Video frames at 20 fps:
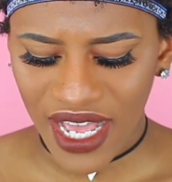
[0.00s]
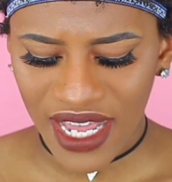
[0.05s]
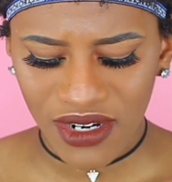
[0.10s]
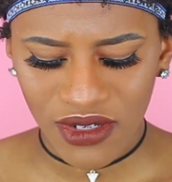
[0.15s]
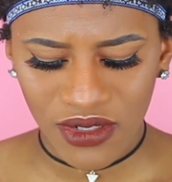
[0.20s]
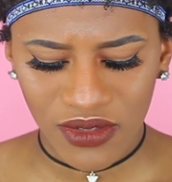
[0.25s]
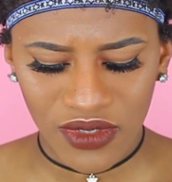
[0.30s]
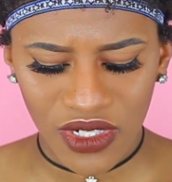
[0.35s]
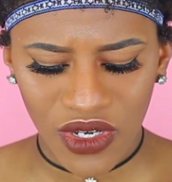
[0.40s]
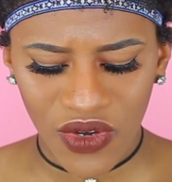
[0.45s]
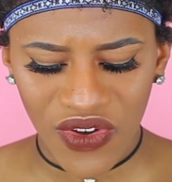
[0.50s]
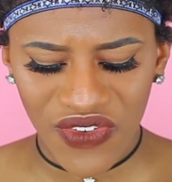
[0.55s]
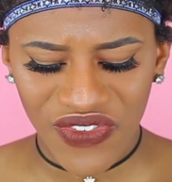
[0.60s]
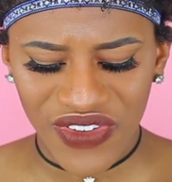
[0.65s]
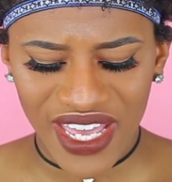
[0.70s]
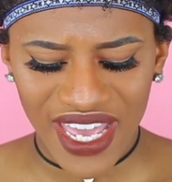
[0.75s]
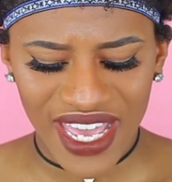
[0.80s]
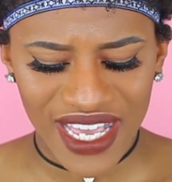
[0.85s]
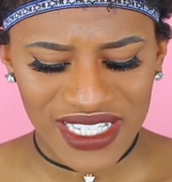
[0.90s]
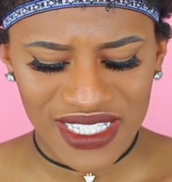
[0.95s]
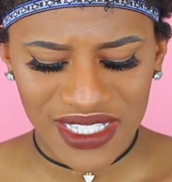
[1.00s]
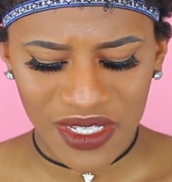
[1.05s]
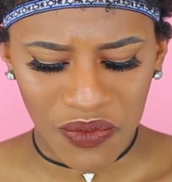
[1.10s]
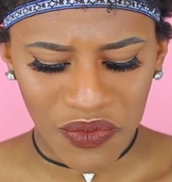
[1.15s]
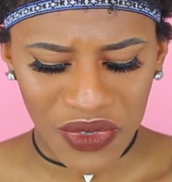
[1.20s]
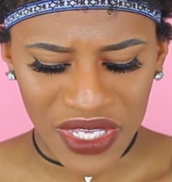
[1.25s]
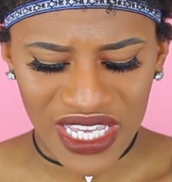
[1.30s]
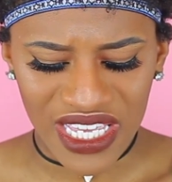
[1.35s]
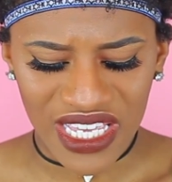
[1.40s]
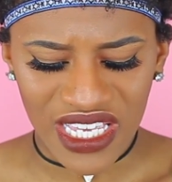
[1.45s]
I don't know if it has to
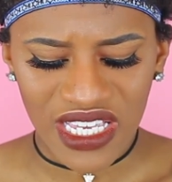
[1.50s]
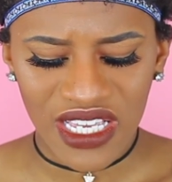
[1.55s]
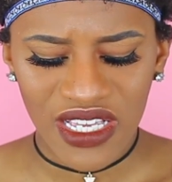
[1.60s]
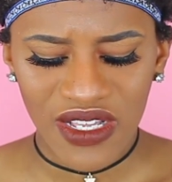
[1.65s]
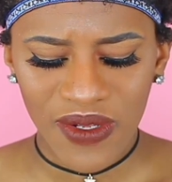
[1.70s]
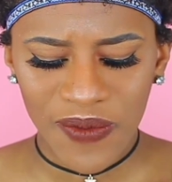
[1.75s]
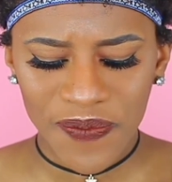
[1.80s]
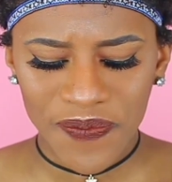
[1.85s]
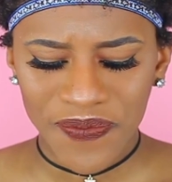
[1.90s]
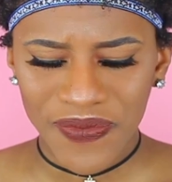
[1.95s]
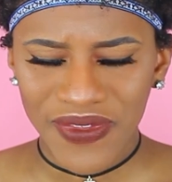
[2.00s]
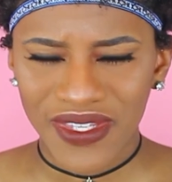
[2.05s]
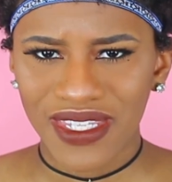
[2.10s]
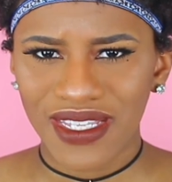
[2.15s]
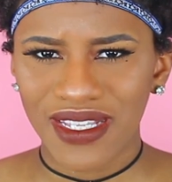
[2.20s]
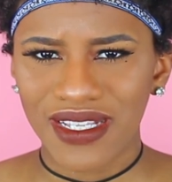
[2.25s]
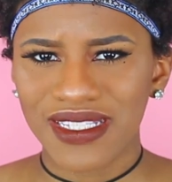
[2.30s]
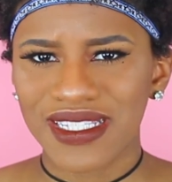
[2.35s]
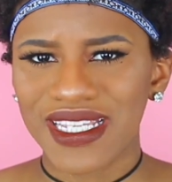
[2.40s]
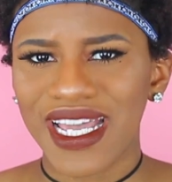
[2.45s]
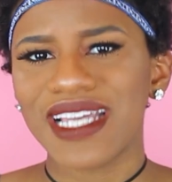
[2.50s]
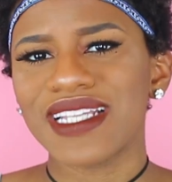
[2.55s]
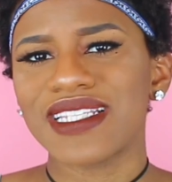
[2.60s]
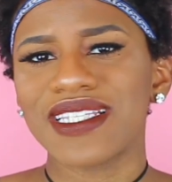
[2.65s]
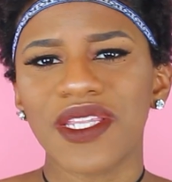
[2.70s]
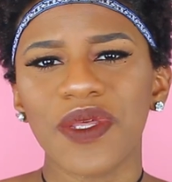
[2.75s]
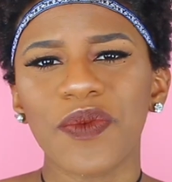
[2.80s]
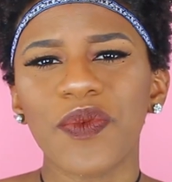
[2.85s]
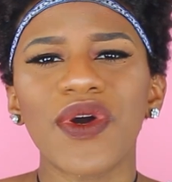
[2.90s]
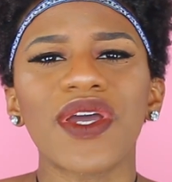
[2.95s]
be tight
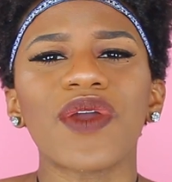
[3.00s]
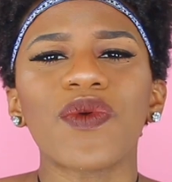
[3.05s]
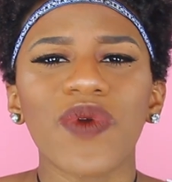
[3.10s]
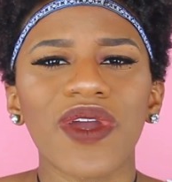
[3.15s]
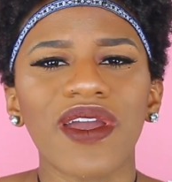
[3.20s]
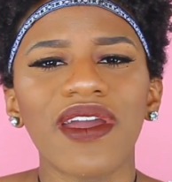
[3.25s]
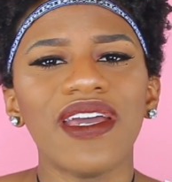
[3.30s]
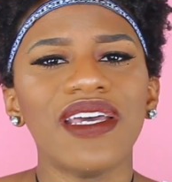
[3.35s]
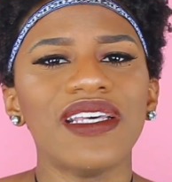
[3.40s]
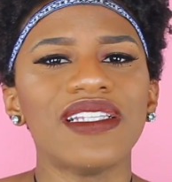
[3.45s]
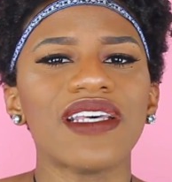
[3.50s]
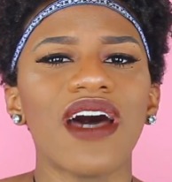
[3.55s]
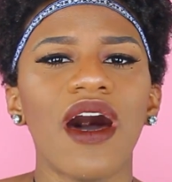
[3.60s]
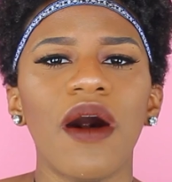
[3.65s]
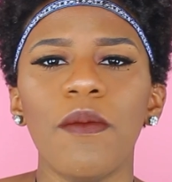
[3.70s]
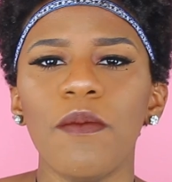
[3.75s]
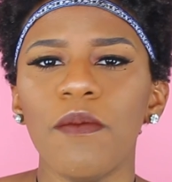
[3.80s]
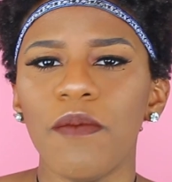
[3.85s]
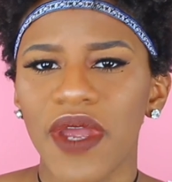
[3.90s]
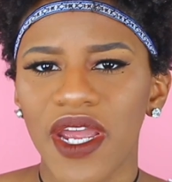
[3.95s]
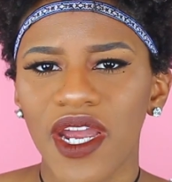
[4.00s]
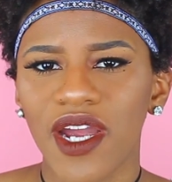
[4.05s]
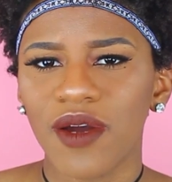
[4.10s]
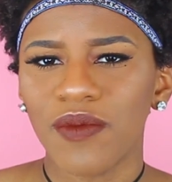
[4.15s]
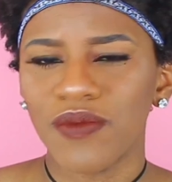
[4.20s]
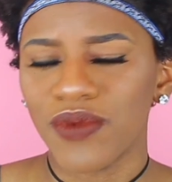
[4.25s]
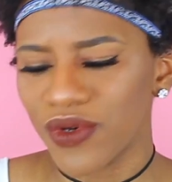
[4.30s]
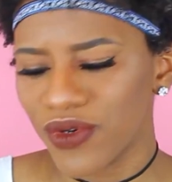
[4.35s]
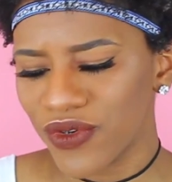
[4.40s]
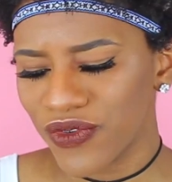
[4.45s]
to the point where it's
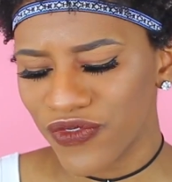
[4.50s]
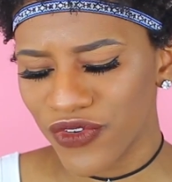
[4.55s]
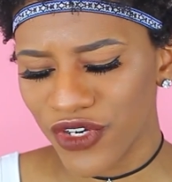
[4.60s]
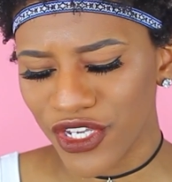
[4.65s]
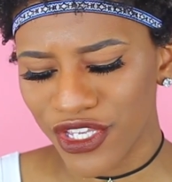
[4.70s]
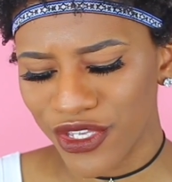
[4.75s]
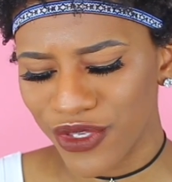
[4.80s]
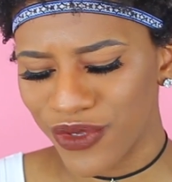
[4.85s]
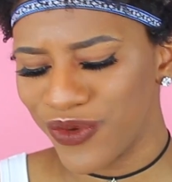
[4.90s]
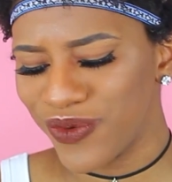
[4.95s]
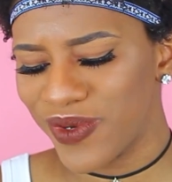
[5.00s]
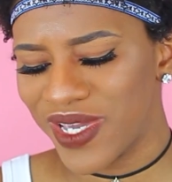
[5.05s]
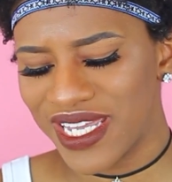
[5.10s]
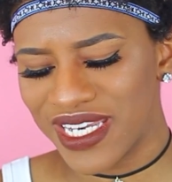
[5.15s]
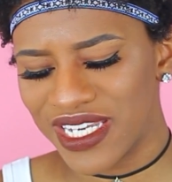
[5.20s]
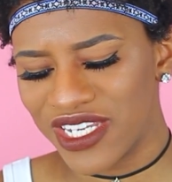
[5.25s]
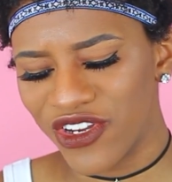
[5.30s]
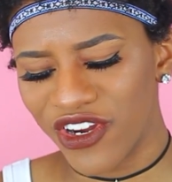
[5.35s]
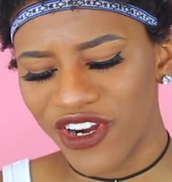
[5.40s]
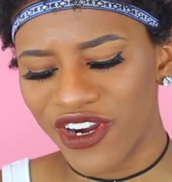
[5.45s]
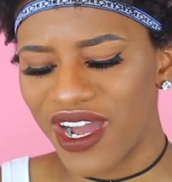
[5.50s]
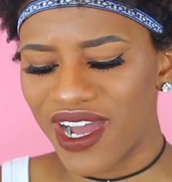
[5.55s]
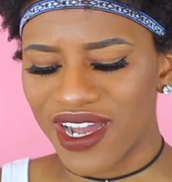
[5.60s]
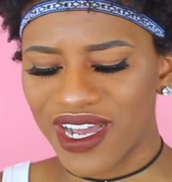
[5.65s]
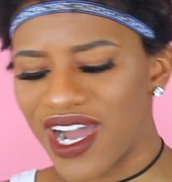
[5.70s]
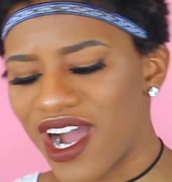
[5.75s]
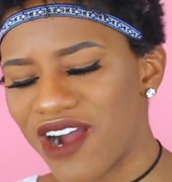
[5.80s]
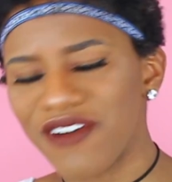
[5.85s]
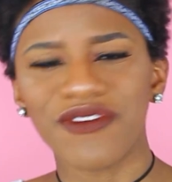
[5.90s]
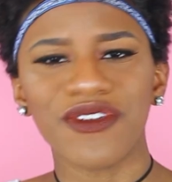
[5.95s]
unbearable for you and you're
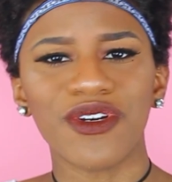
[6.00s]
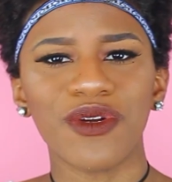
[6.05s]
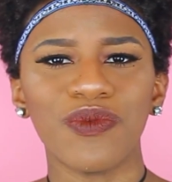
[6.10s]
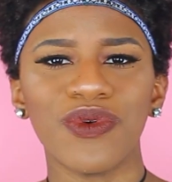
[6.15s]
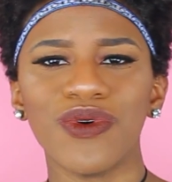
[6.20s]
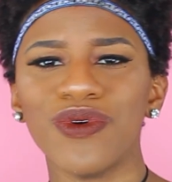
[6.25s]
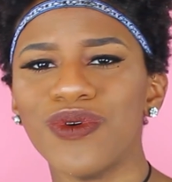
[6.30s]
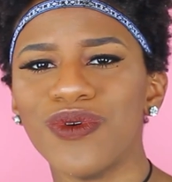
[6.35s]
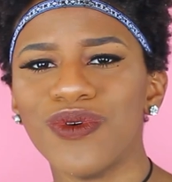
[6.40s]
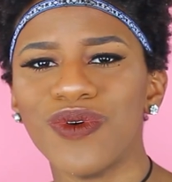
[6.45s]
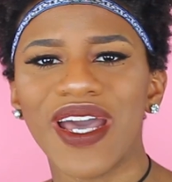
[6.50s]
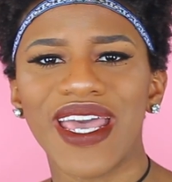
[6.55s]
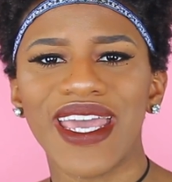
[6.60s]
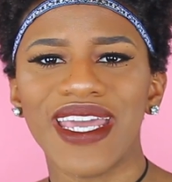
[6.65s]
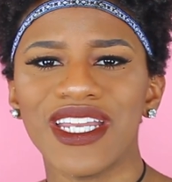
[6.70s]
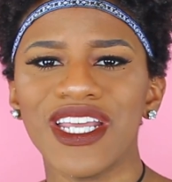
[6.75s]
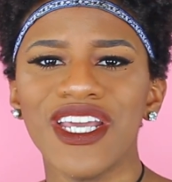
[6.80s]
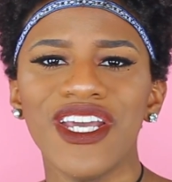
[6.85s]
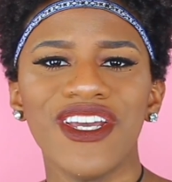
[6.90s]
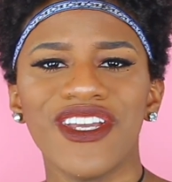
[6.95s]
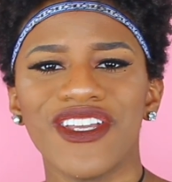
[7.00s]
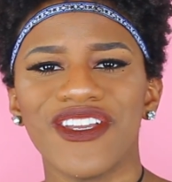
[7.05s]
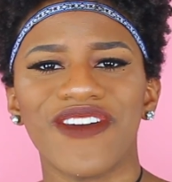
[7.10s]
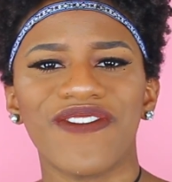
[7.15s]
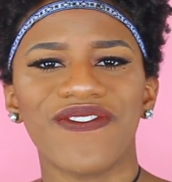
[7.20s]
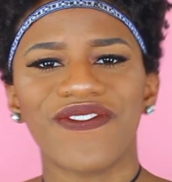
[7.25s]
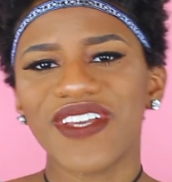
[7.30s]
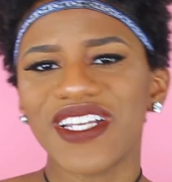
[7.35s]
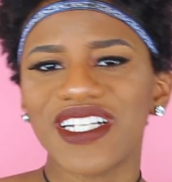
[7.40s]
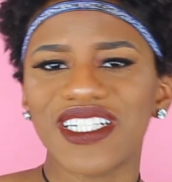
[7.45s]
uncomfortable and
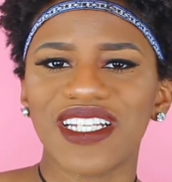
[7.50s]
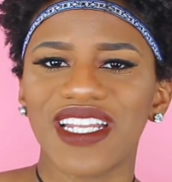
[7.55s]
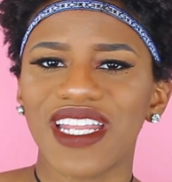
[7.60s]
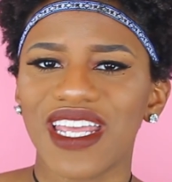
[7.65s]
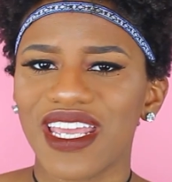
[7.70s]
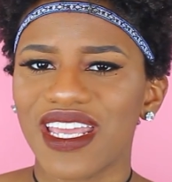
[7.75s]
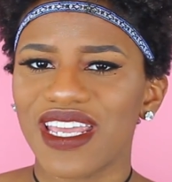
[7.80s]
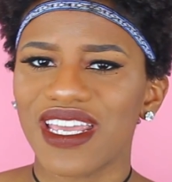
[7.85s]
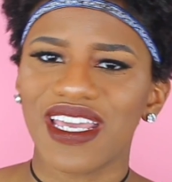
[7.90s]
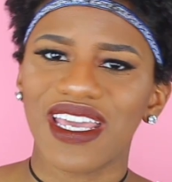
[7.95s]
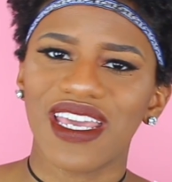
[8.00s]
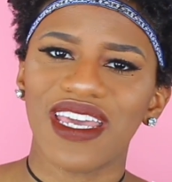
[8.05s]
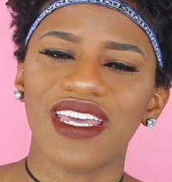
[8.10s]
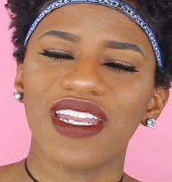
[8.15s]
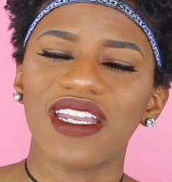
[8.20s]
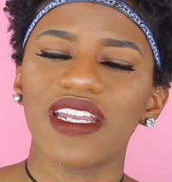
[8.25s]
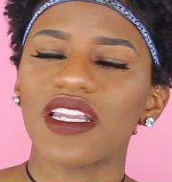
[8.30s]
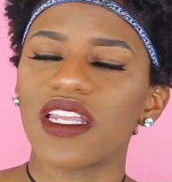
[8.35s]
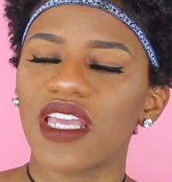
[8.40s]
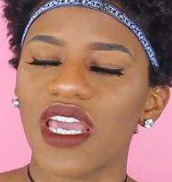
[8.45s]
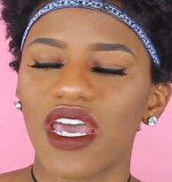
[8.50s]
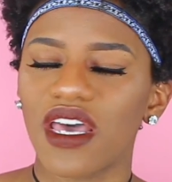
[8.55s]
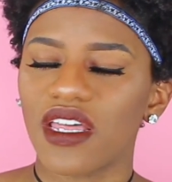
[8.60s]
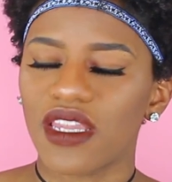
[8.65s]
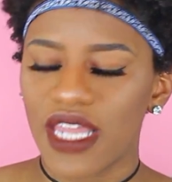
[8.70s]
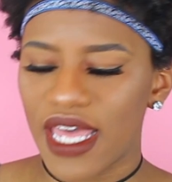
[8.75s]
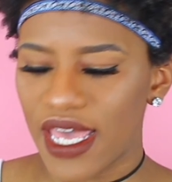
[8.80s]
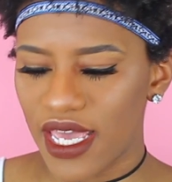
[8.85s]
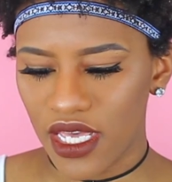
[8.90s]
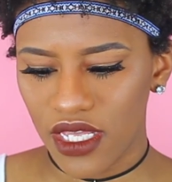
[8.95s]
you're fidgeting, and yeah,
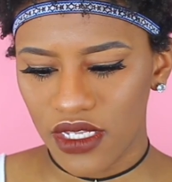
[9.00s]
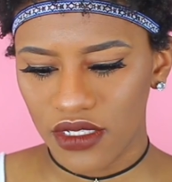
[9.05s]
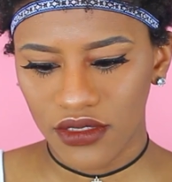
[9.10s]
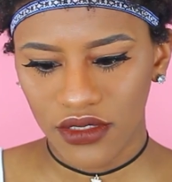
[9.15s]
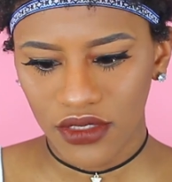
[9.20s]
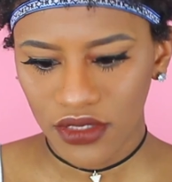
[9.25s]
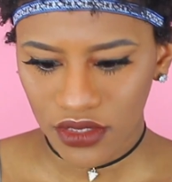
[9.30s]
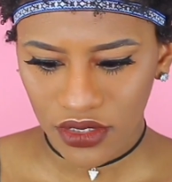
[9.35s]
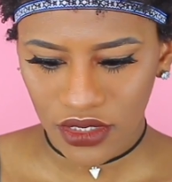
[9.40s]
that